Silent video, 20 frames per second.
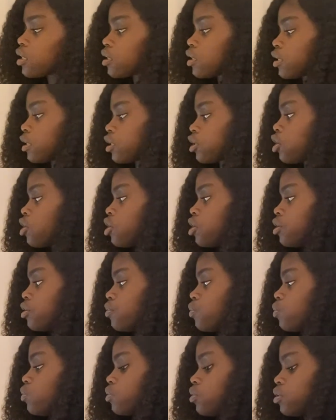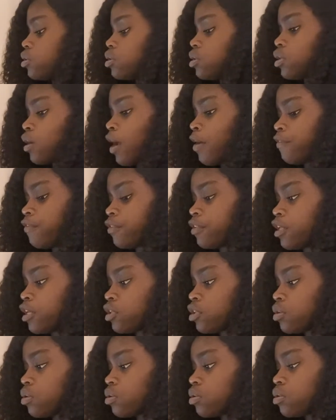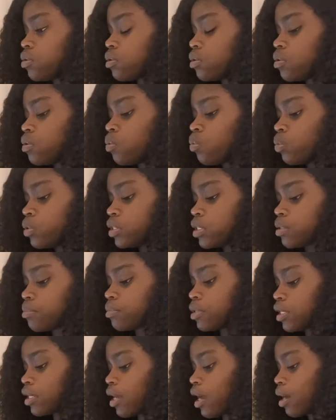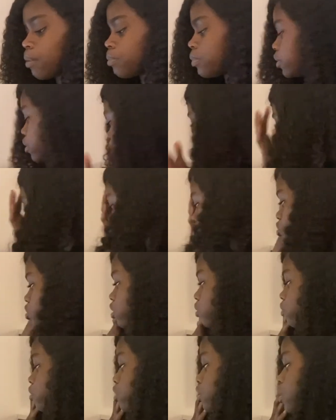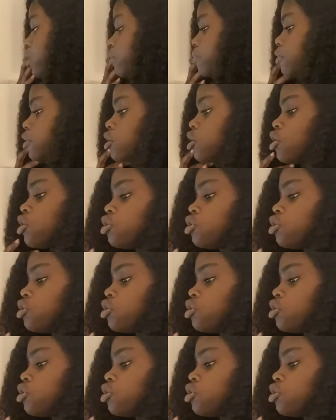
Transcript: Like, I feel like when something happens that you don't want to happen,